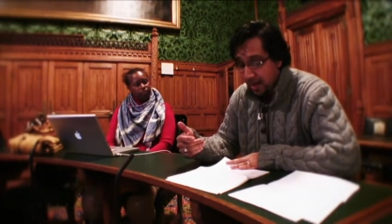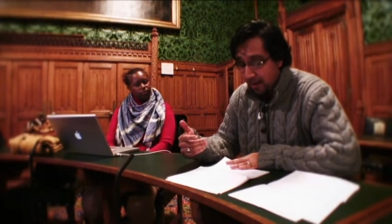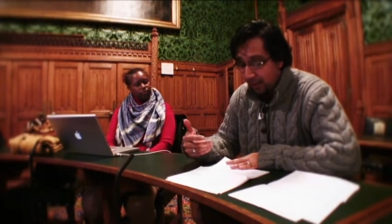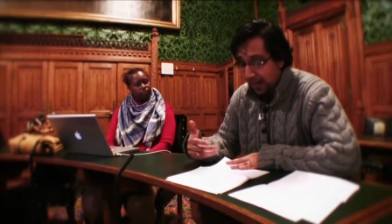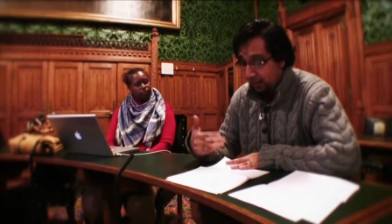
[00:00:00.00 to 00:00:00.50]

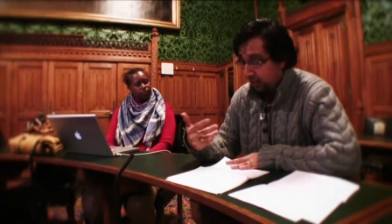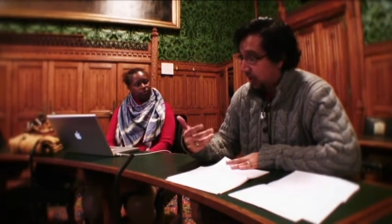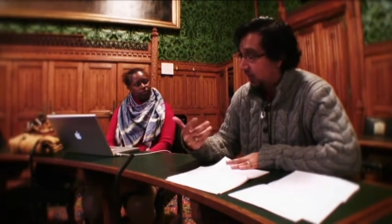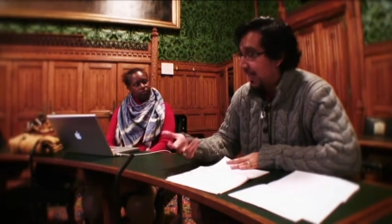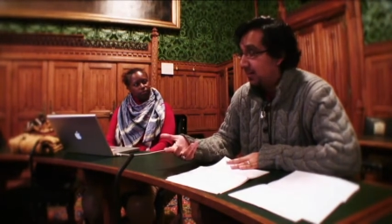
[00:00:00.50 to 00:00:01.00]
Bayer took the
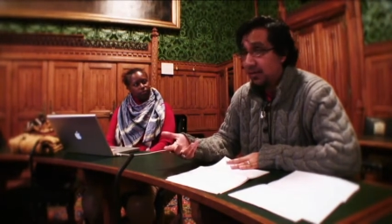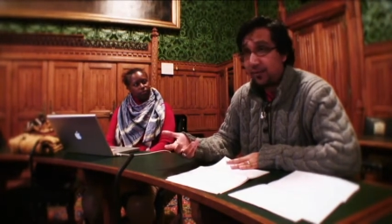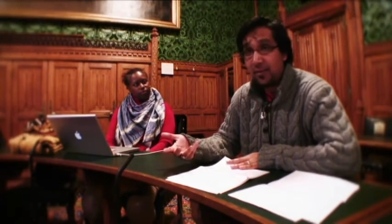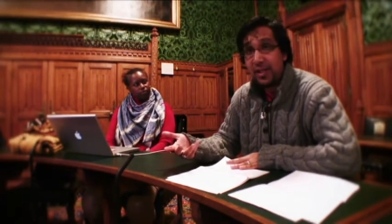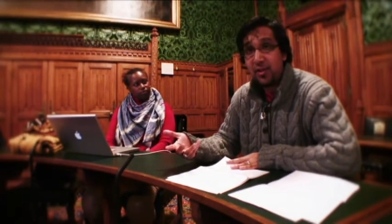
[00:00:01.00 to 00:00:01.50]
same
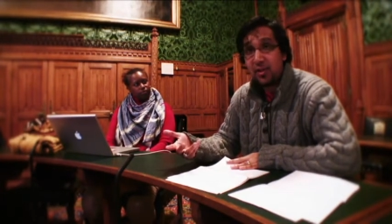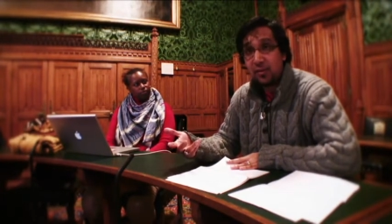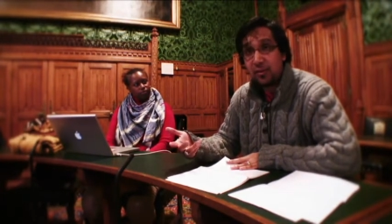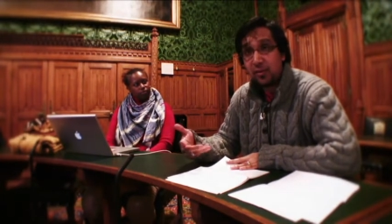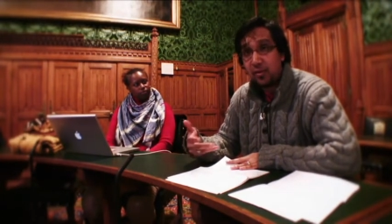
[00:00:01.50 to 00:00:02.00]

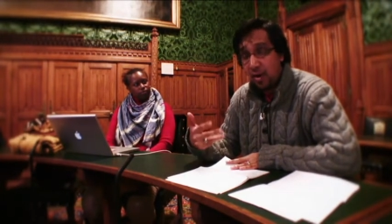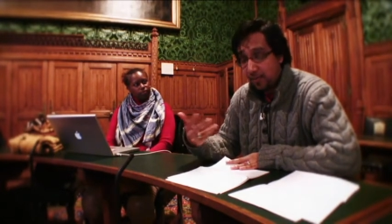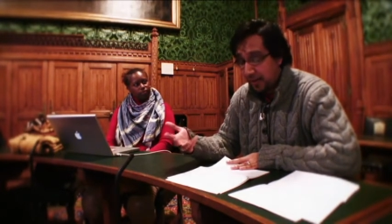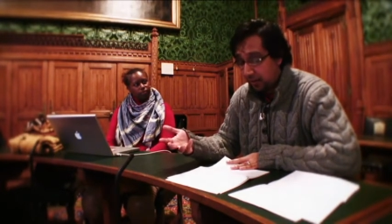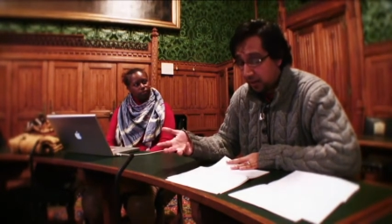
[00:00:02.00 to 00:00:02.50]
information
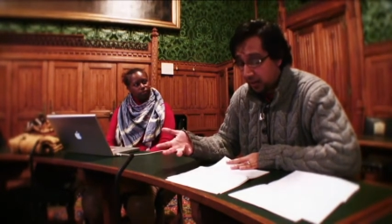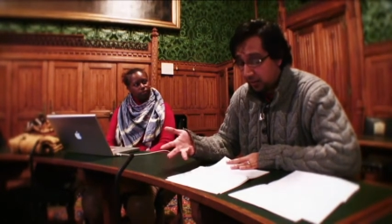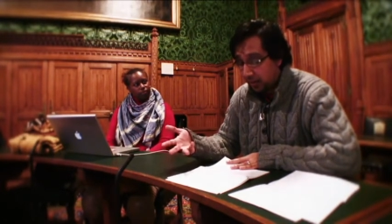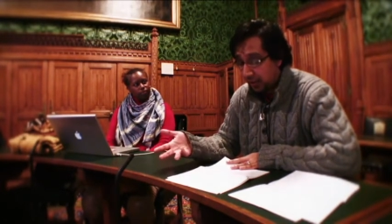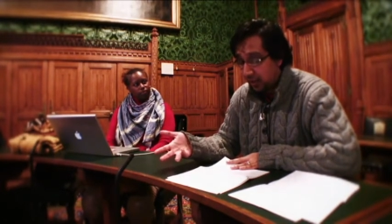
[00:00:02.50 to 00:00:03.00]
about uh,
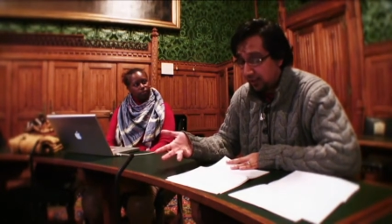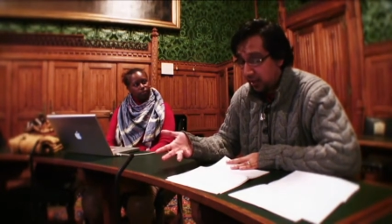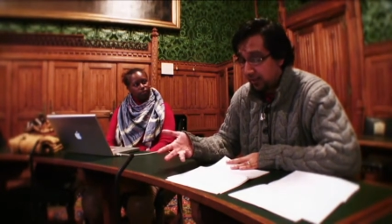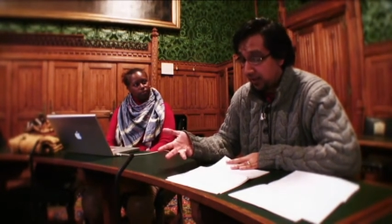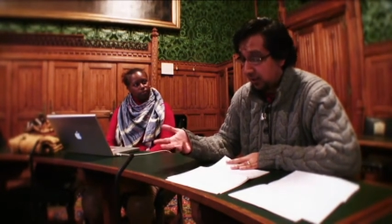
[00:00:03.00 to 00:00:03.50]
Khalid Sheikh
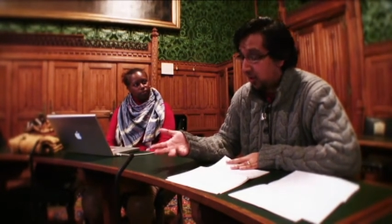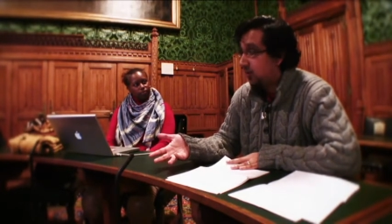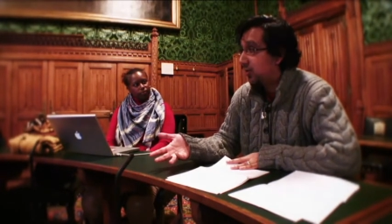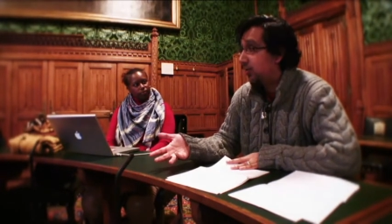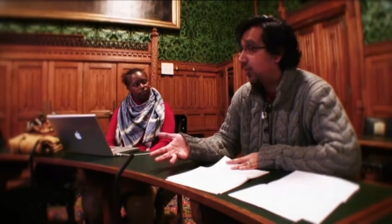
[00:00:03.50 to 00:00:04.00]
Mohammed to the
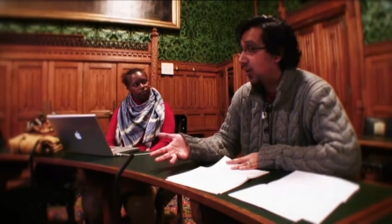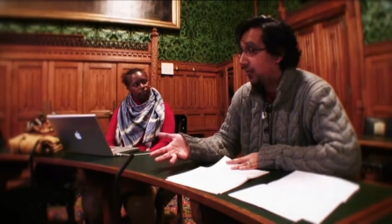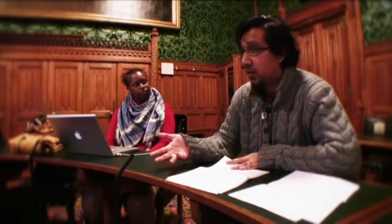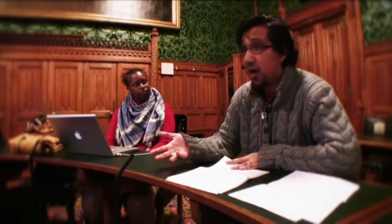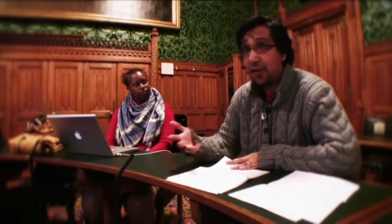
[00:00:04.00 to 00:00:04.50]
Justice
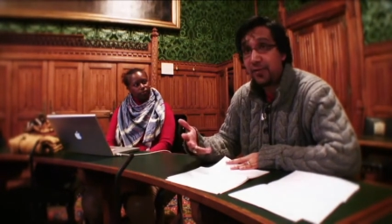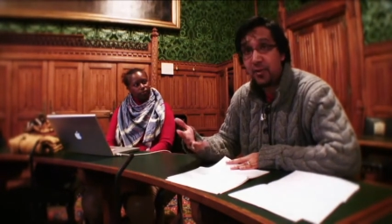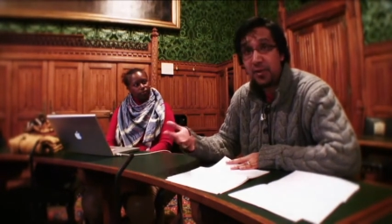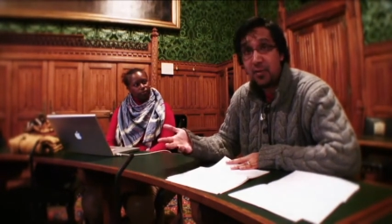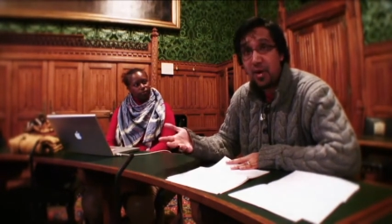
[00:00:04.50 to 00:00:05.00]
Department after
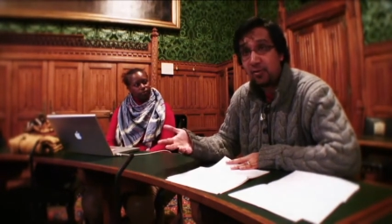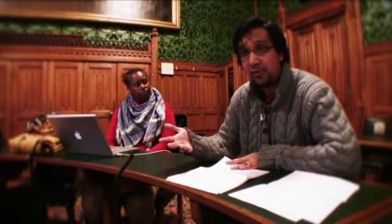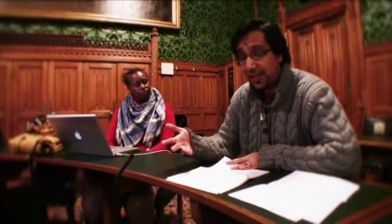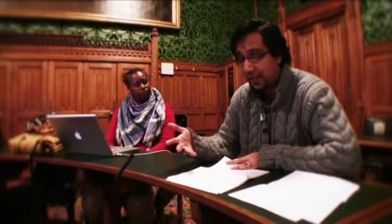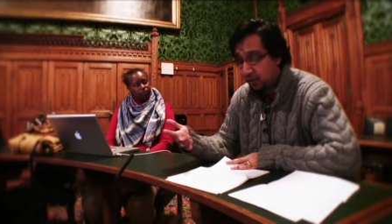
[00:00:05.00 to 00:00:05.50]
the murder of
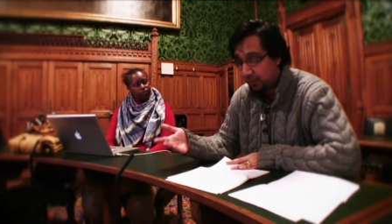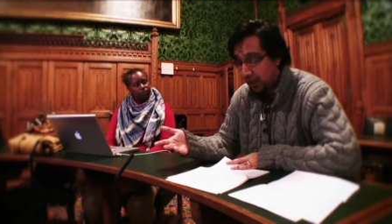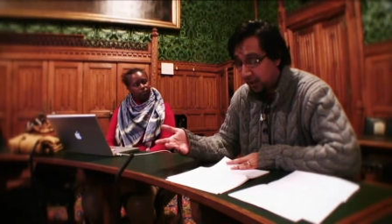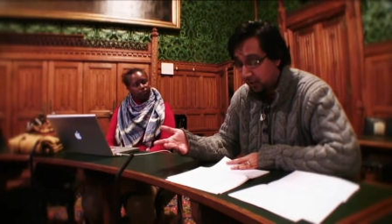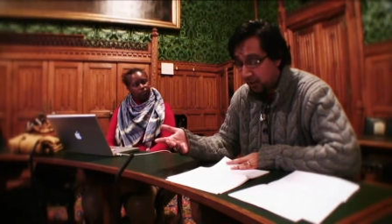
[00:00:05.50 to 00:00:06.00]
Daniel
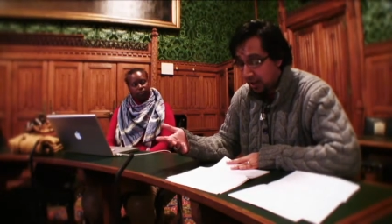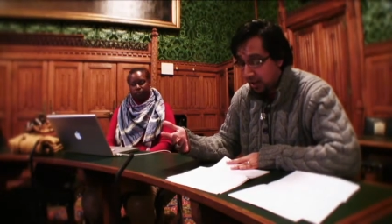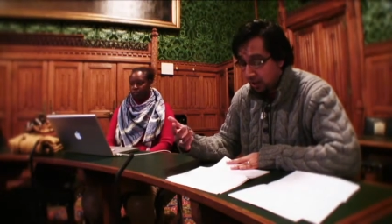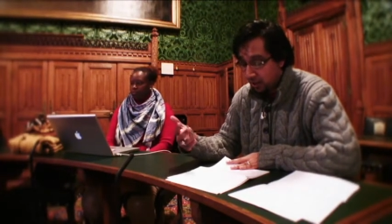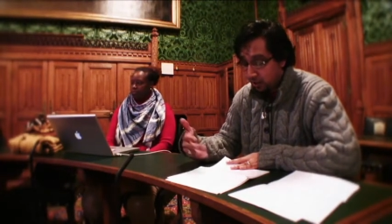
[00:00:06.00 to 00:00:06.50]
Pearl,
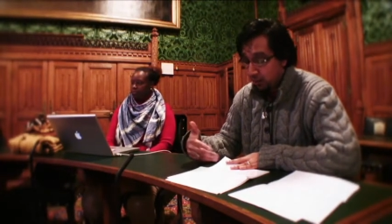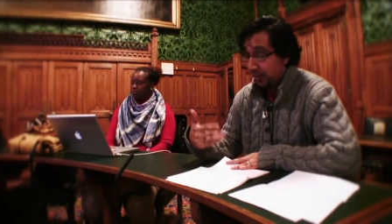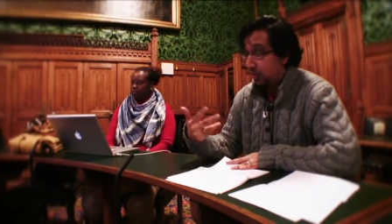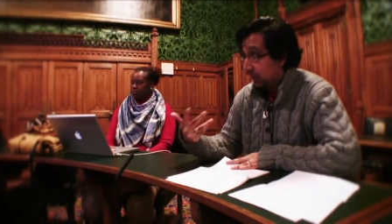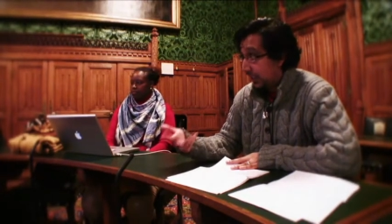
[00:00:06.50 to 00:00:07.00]

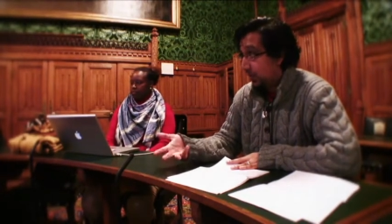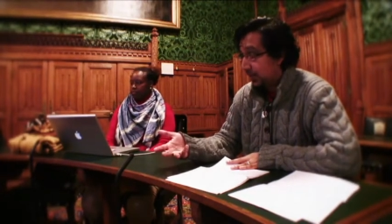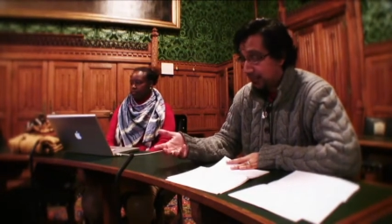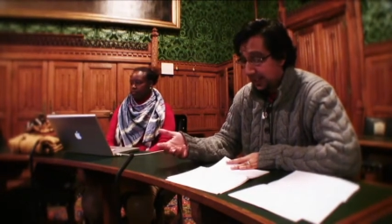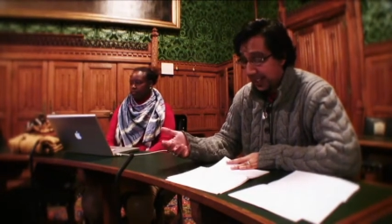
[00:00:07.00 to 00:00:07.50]
which he was
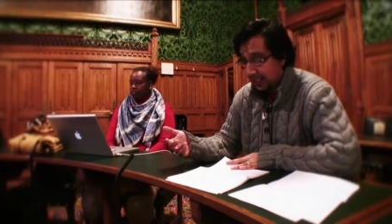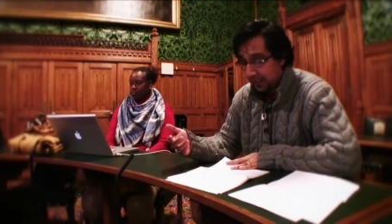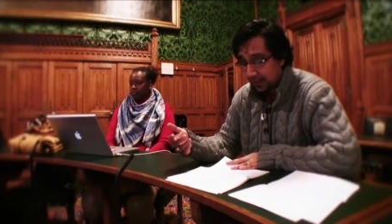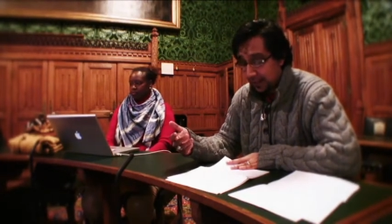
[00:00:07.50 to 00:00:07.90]
implicated in.